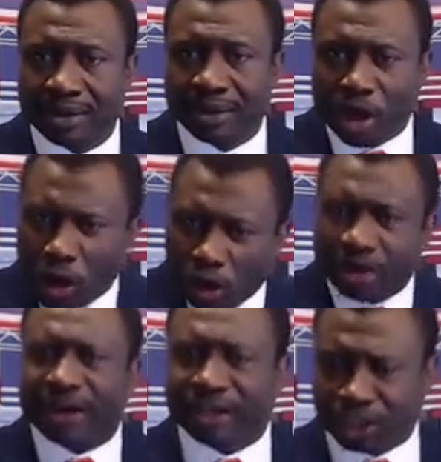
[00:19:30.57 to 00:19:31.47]
all
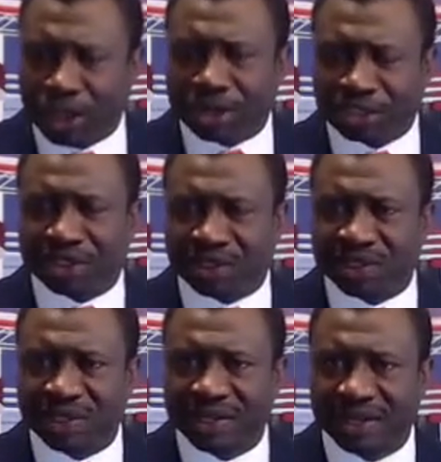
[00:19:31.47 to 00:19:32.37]
the
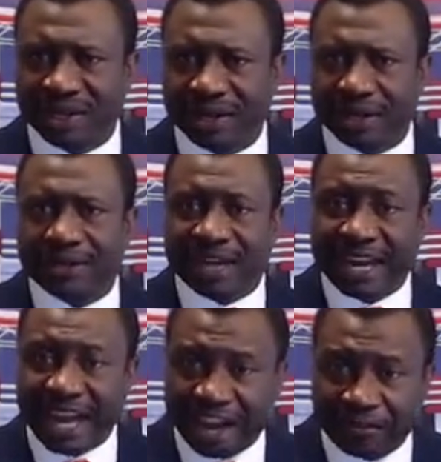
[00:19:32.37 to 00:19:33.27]
resources that
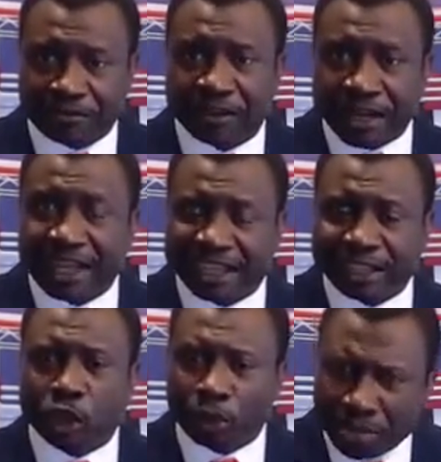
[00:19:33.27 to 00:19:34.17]
have
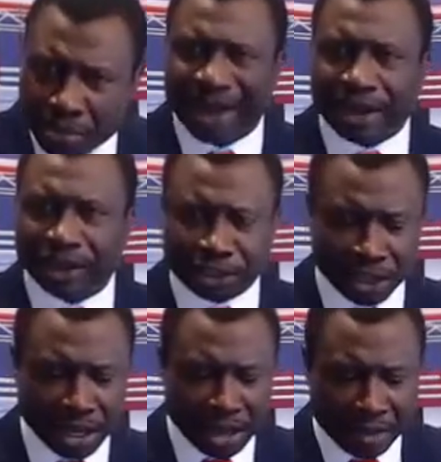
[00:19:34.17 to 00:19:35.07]
hitherto been managed
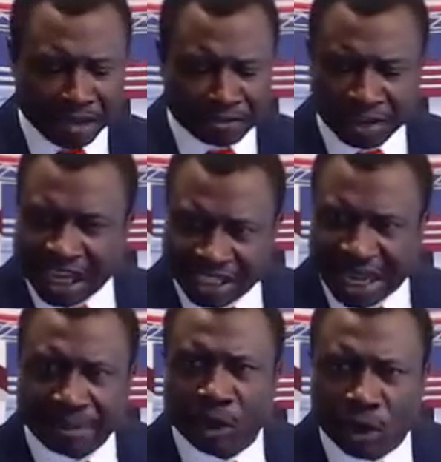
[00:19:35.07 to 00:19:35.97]
by French
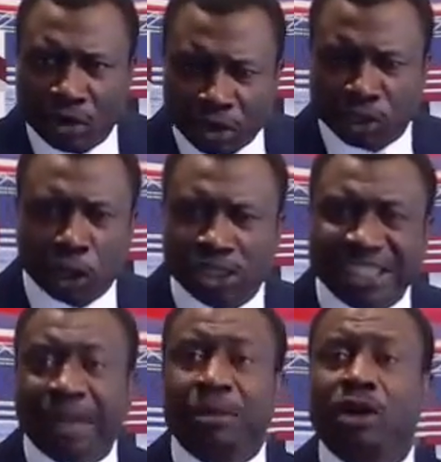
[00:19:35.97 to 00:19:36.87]
Cameroon, resources
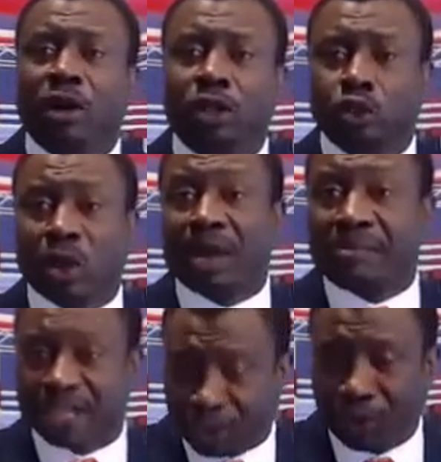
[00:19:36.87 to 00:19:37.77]
that belong to
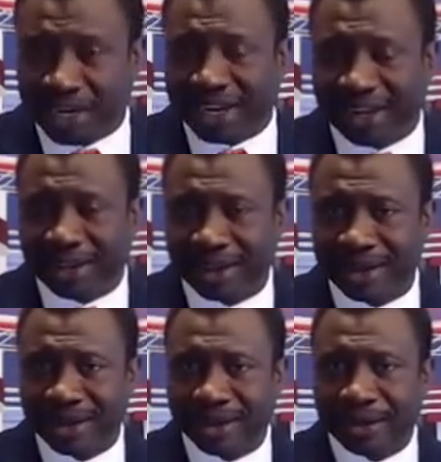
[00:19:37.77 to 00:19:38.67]
Ambazonia.
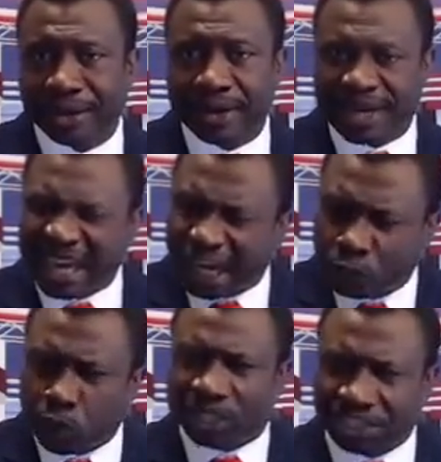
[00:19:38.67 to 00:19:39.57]
That
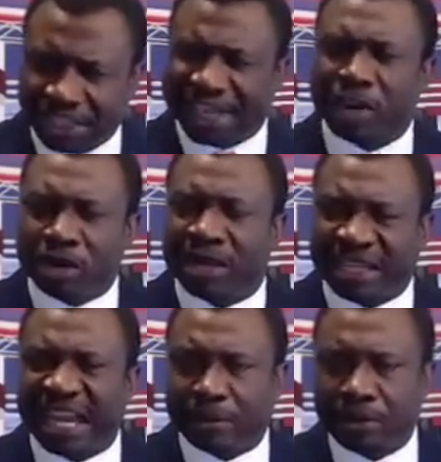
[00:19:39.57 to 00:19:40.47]
is what sitting on the
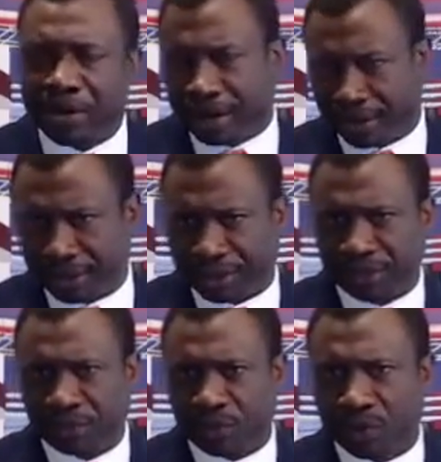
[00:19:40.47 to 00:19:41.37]
table means.
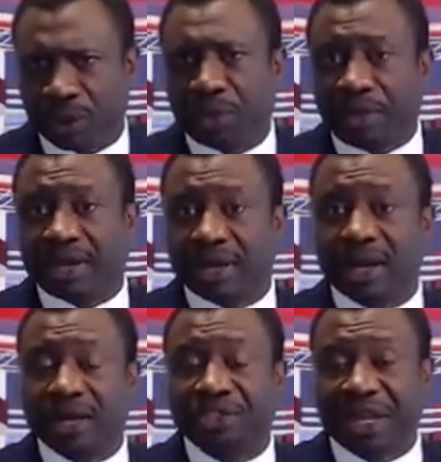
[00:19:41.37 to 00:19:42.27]

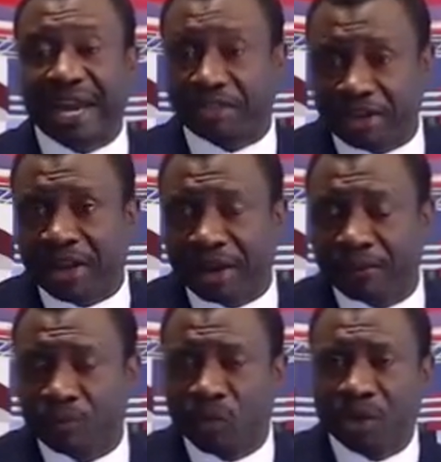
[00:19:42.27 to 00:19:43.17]
Because I
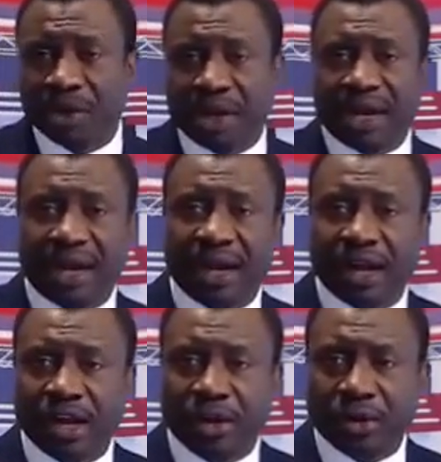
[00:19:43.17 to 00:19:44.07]
think
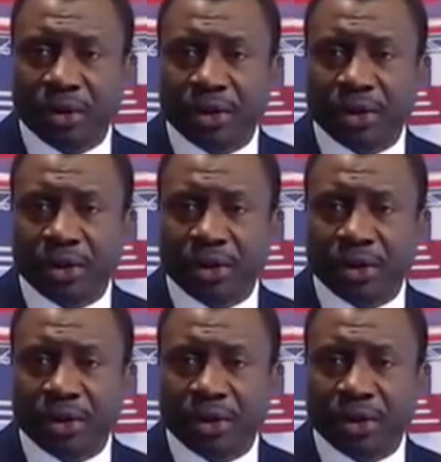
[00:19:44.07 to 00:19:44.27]
that